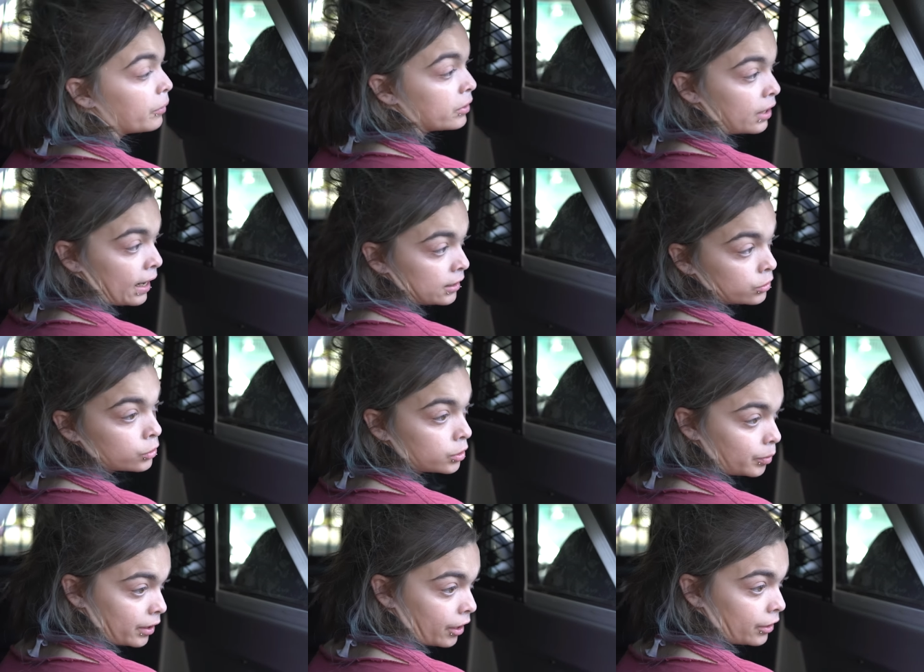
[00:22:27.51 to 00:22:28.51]
We were high school
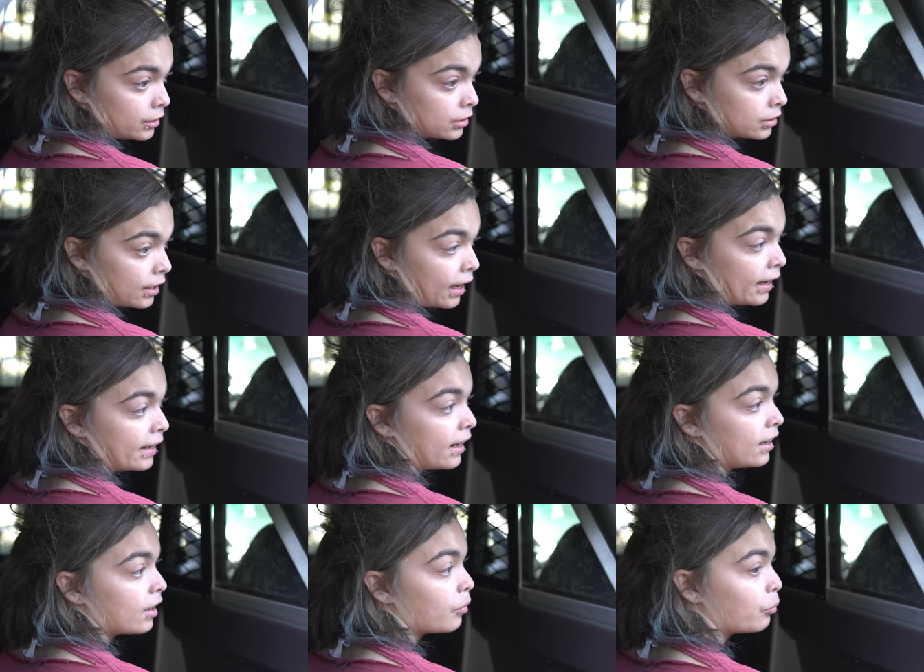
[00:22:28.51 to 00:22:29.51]
sweethearts. I
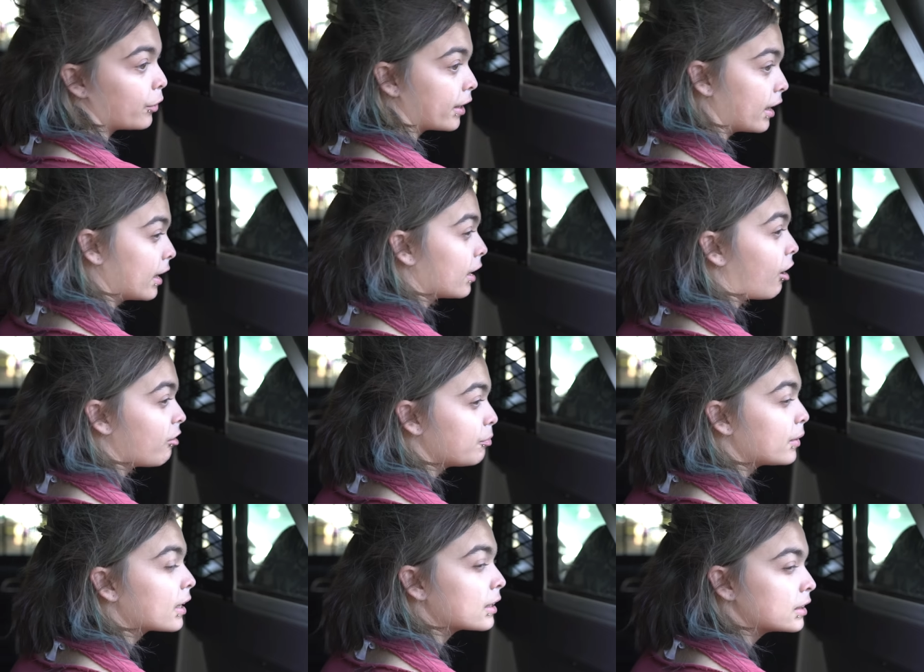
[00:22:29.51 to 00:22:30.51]
ended up breaking it off
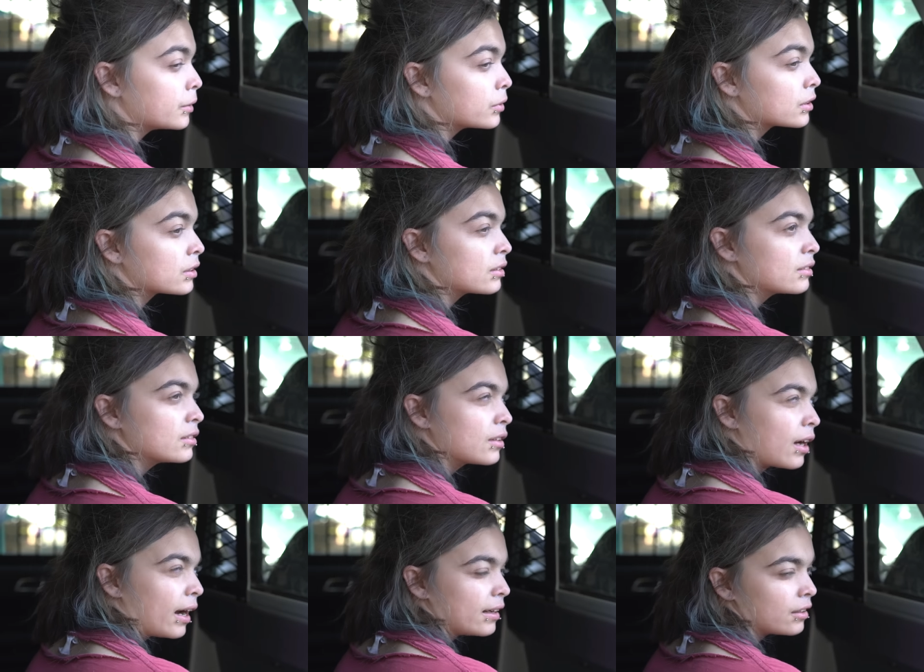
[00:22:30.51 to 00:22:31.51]
because he was
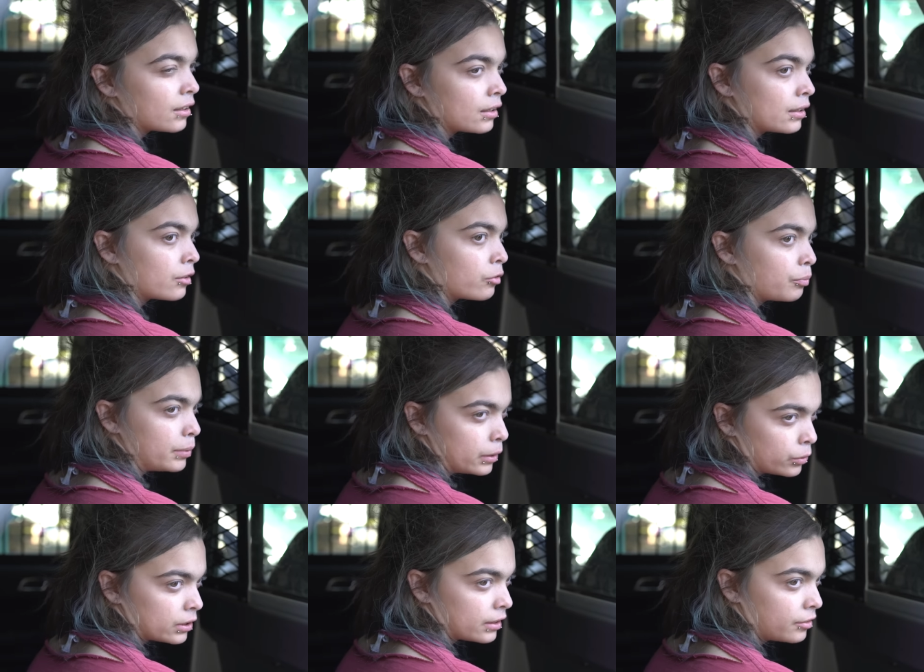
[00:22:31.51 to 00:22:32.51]
kind of a little
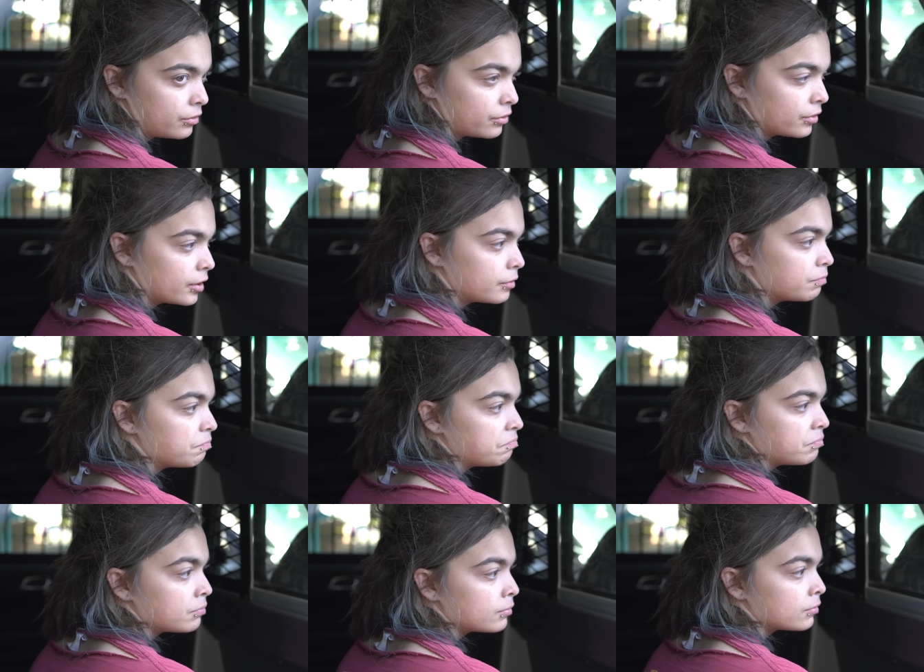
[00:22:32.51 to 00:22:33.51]
abusive. Okay.
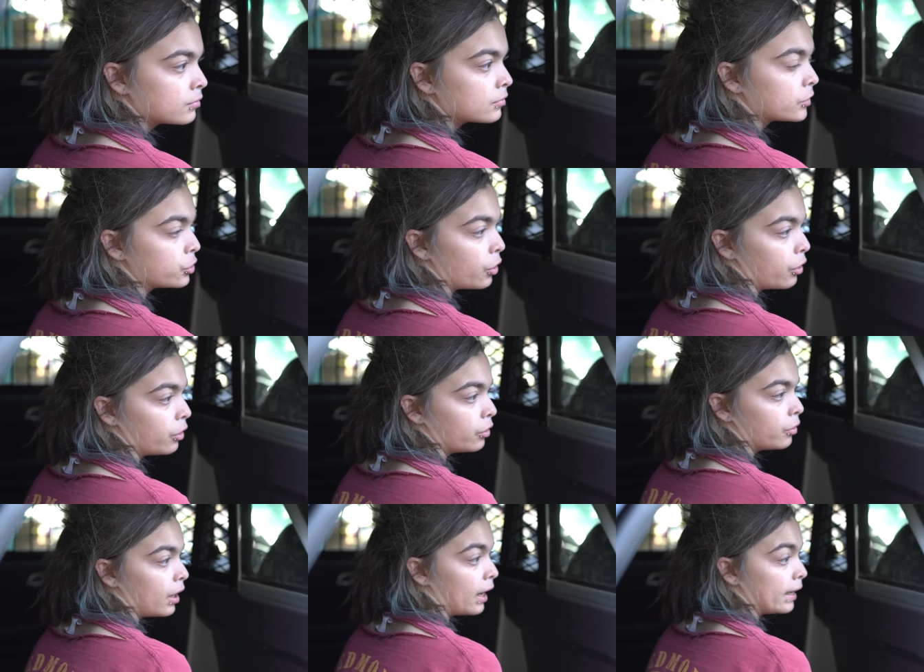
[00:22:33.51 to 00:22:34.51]

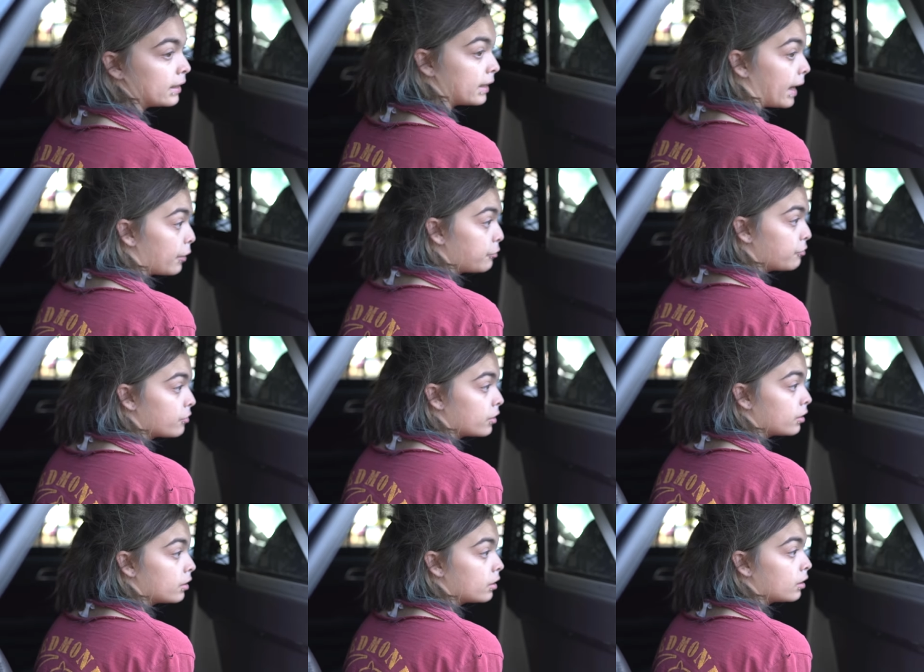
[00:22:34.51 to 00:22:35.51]
So I
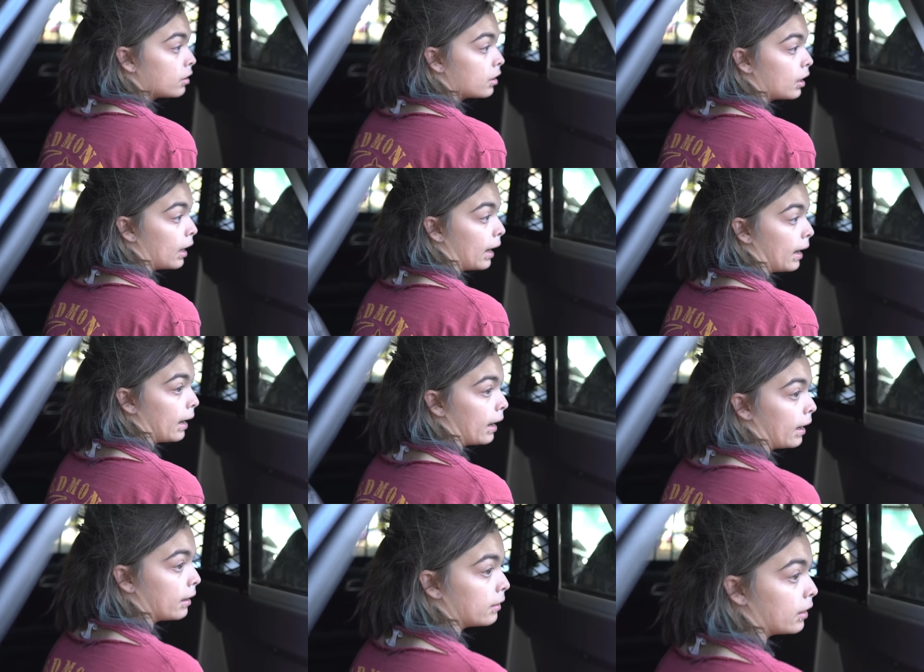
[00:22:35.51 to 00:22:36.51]
left,
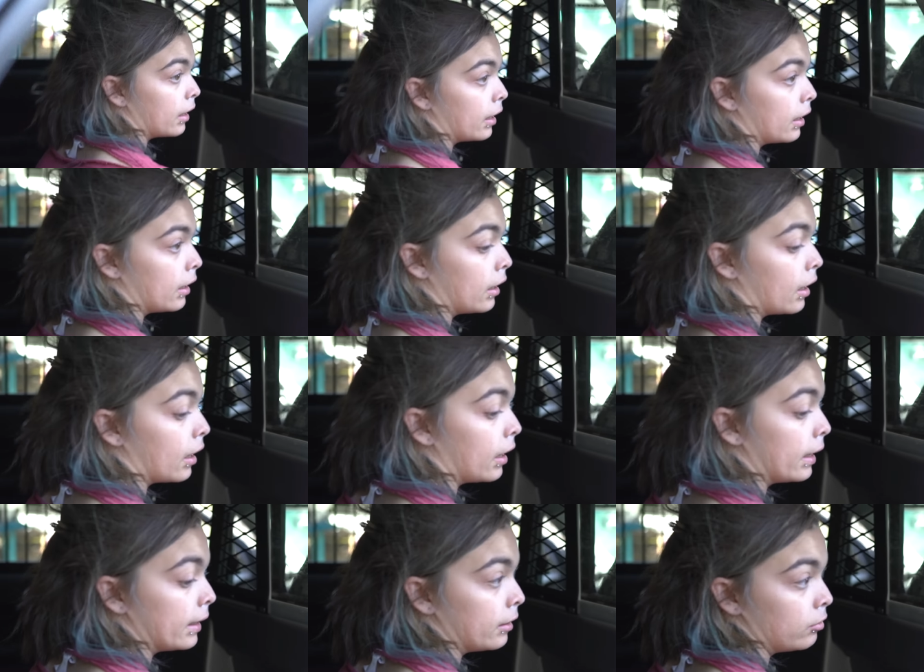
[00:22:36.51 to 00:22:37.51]
and then
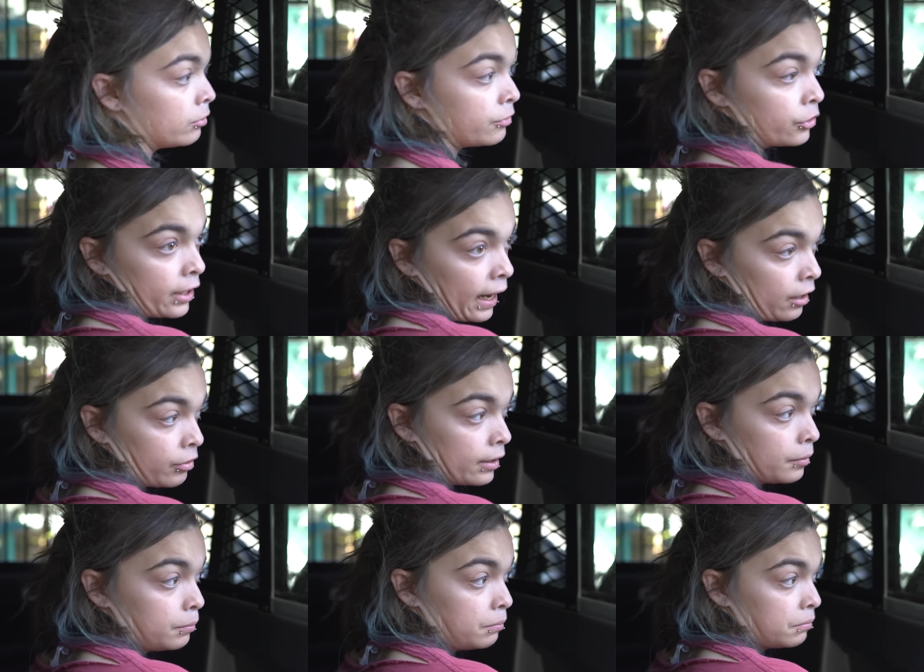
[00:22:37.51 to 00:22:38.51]
I forgave
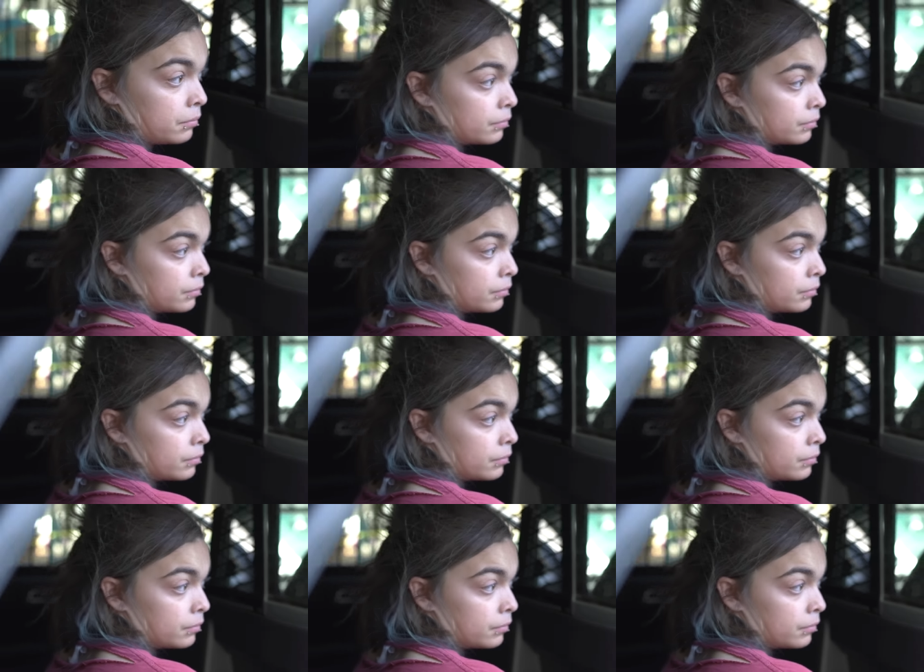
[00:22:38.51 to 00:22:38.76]
him.